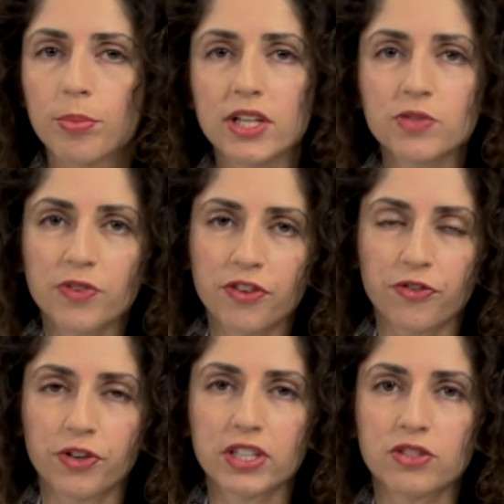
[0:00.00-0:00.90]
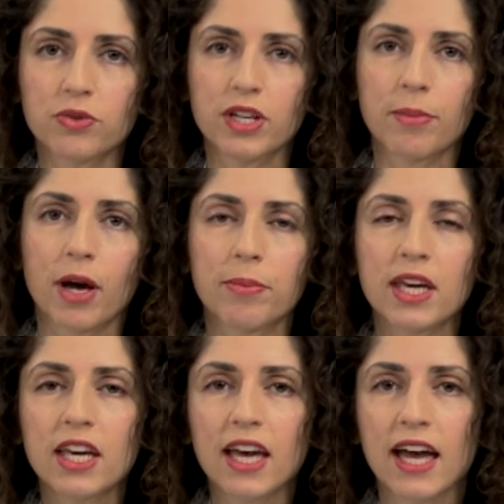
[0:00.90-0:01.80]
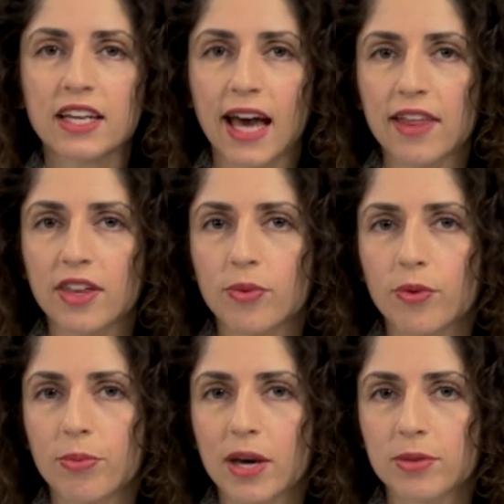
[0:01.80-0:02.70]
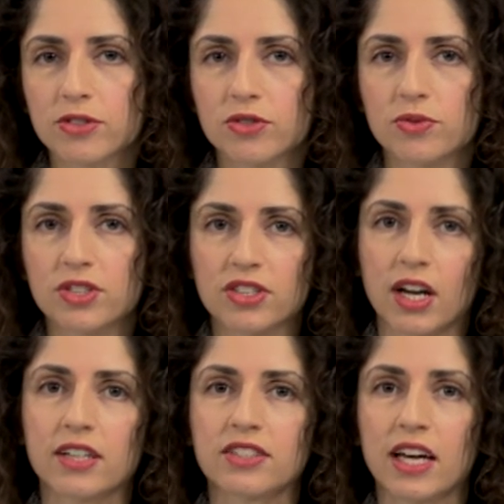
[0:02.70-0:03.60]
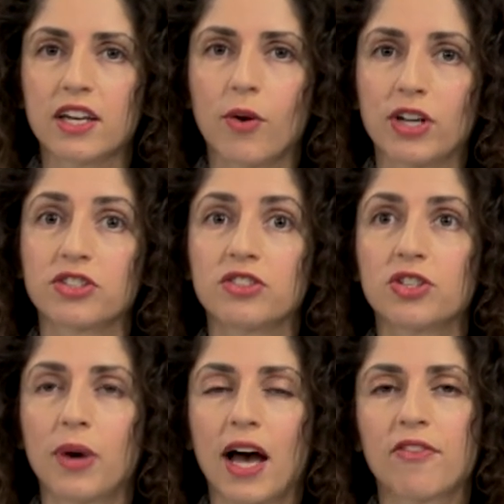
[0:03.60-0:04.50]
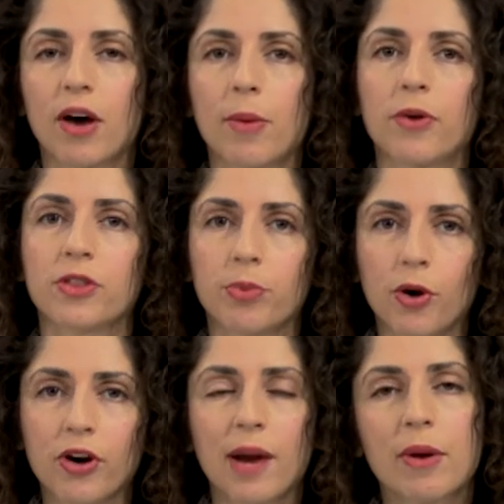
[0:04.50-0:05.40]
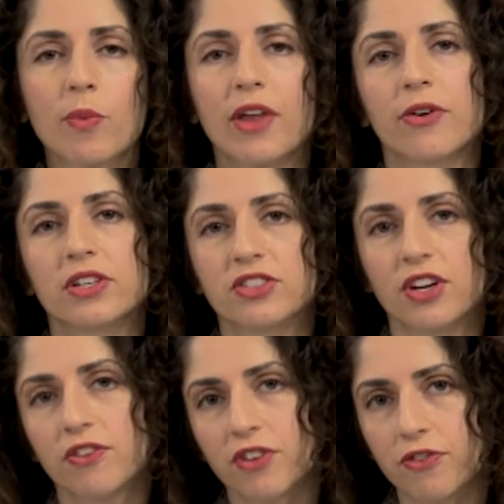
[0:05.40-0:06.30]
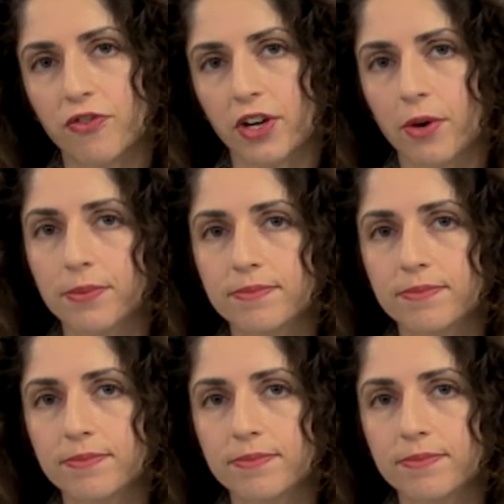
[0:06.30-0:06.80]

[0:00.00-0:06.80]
please feel free to email me and Kathy will be able to discuss any questions you have about the program and whether it's a good fit for you.